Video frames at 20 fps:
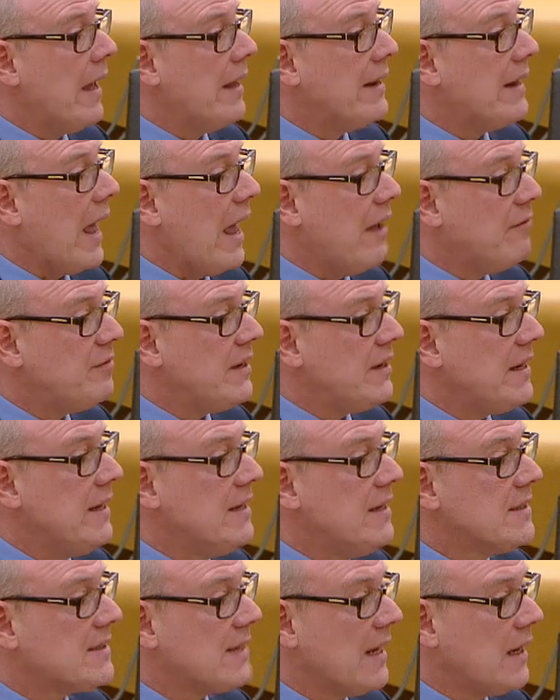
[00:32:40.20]
in
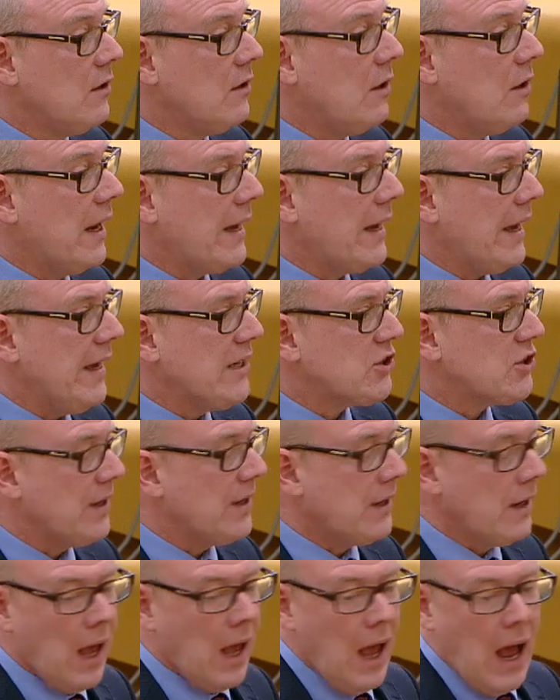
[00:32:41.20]
every single
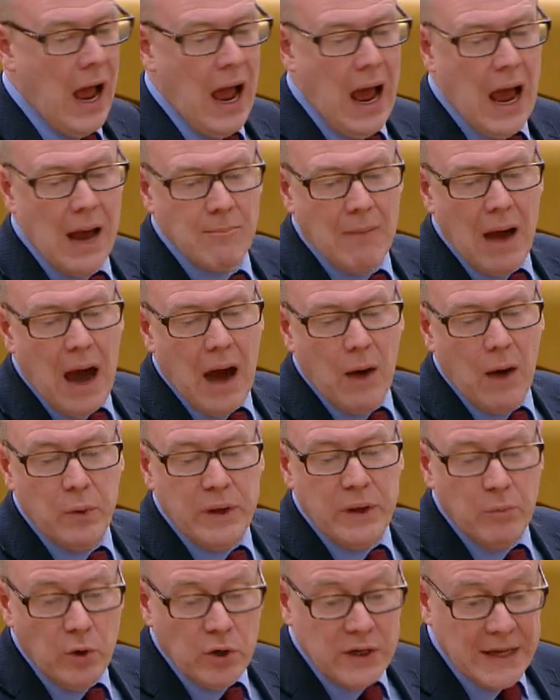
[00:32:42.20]
occasion.
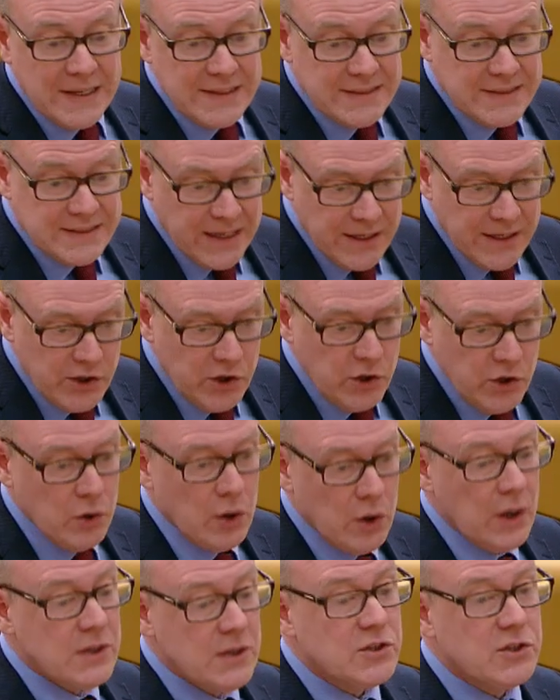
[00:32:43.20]
We will
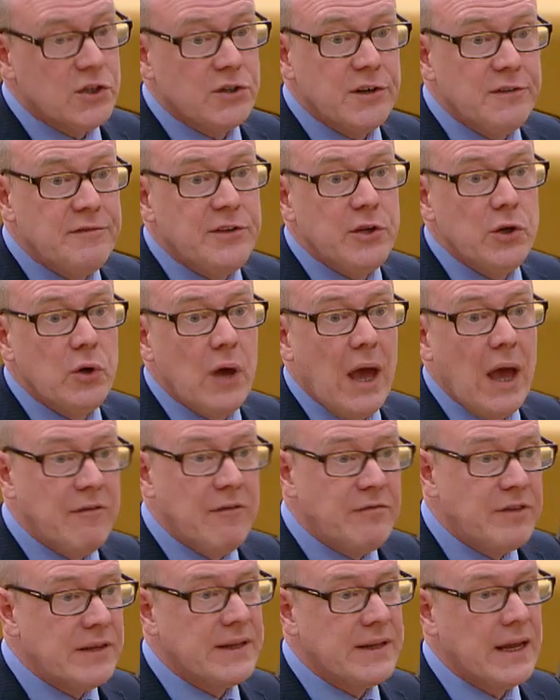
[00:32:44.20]
continue to review
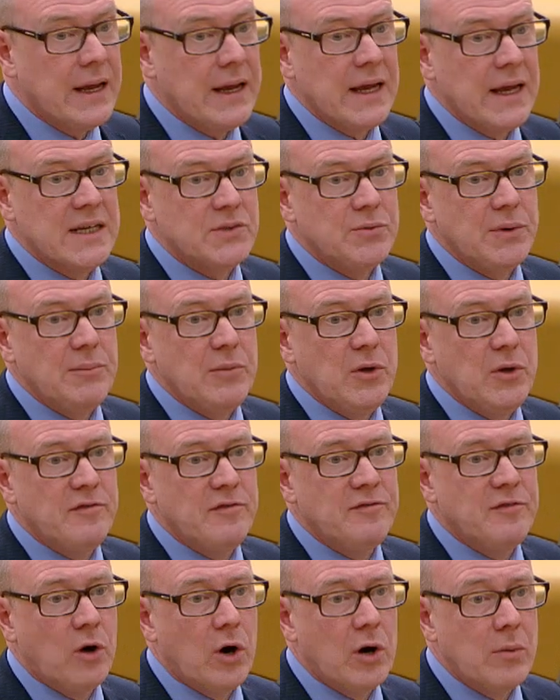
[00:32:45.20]
everything as we
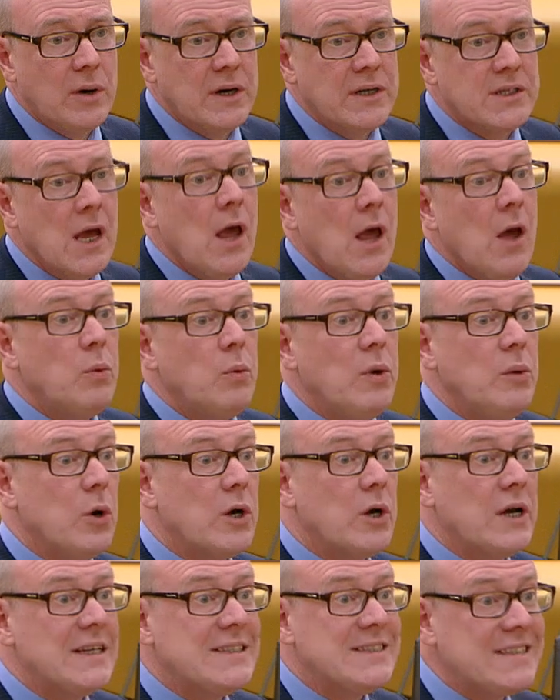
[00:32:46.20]
move forward. We
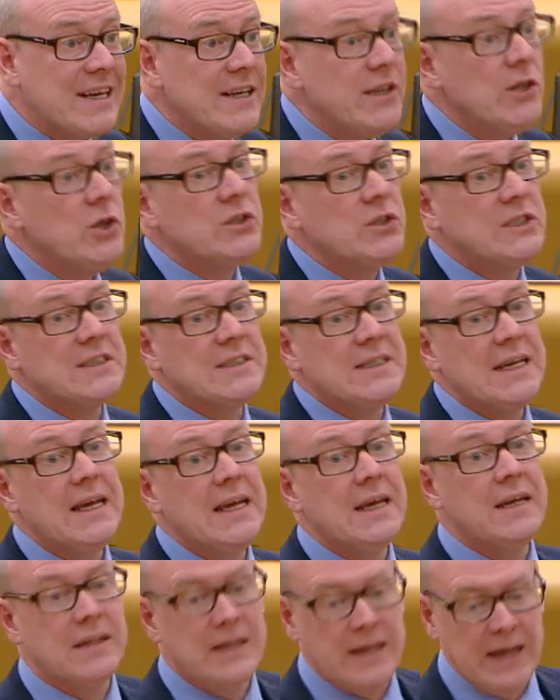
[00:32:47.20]
will continue to
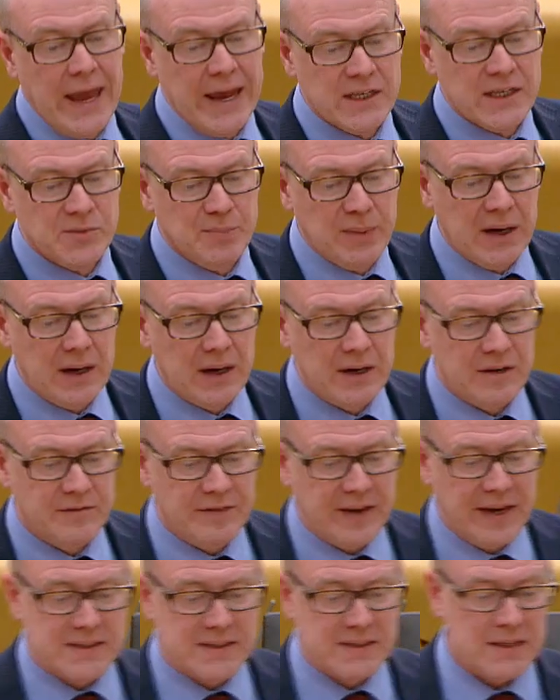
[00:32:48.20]
take the expert
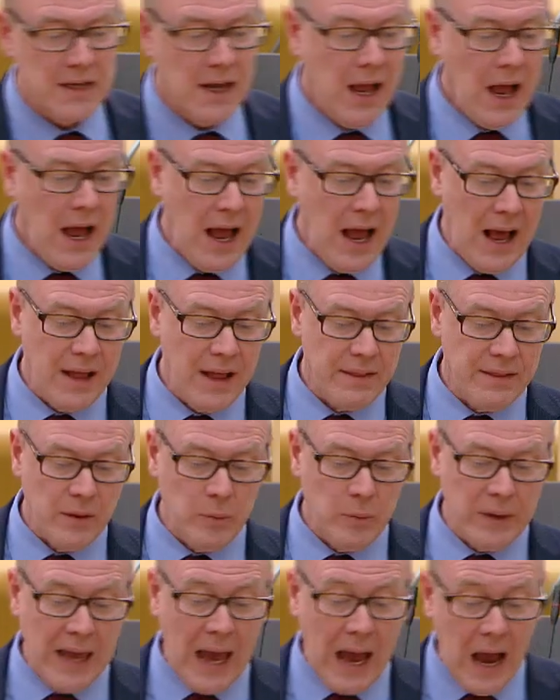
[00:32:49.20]
advice
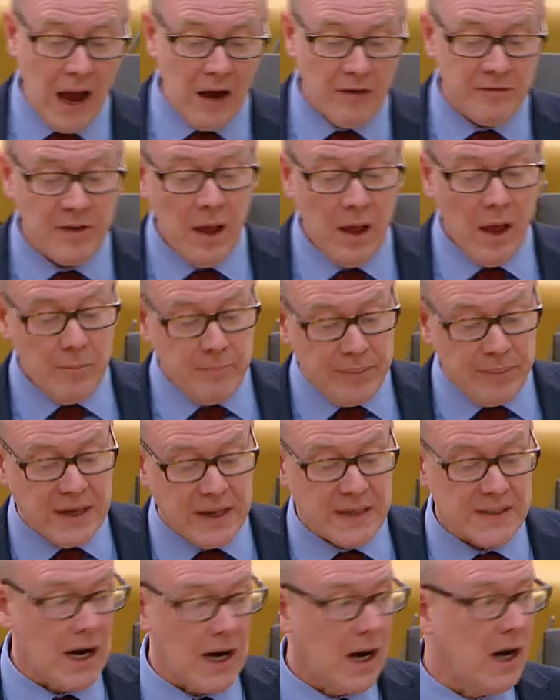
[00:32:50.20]
that we have
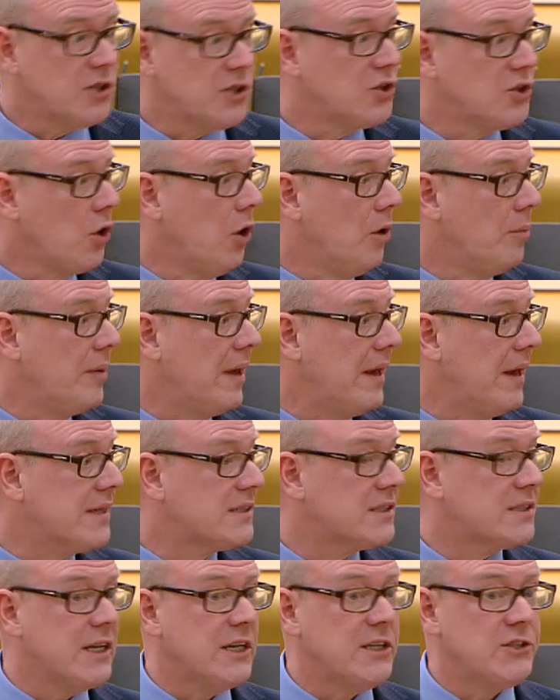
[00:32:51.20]
because our job
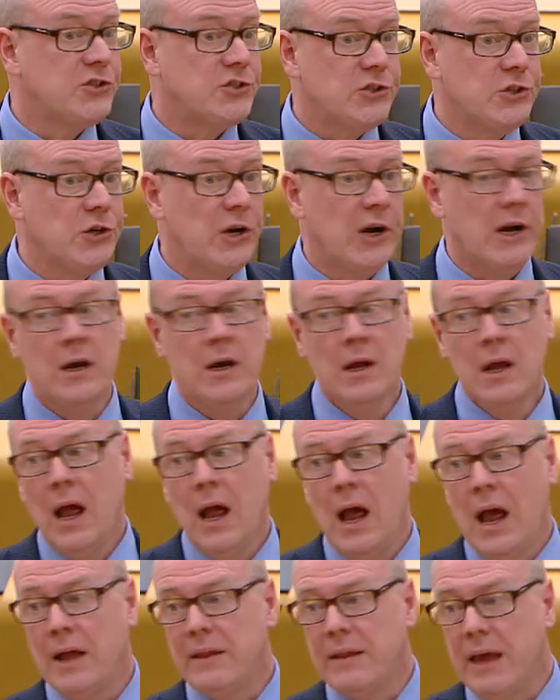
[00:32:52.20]
is to ensure
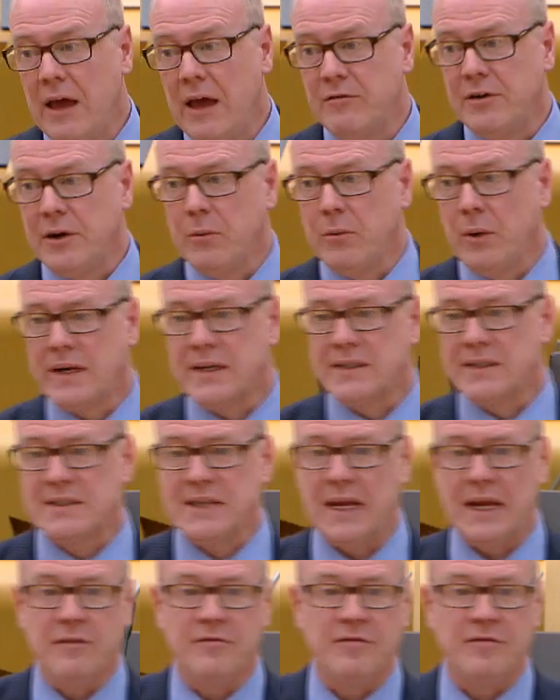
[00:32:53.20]
that everyone is
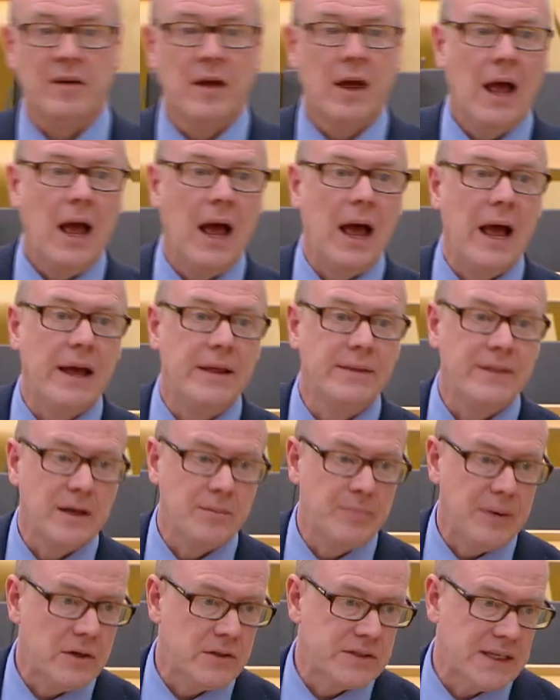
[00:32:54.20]
safe in
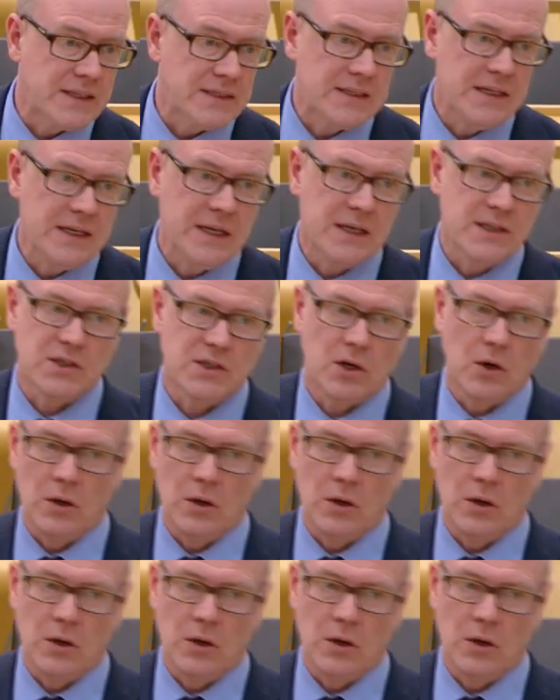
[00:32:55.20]
their buildings here in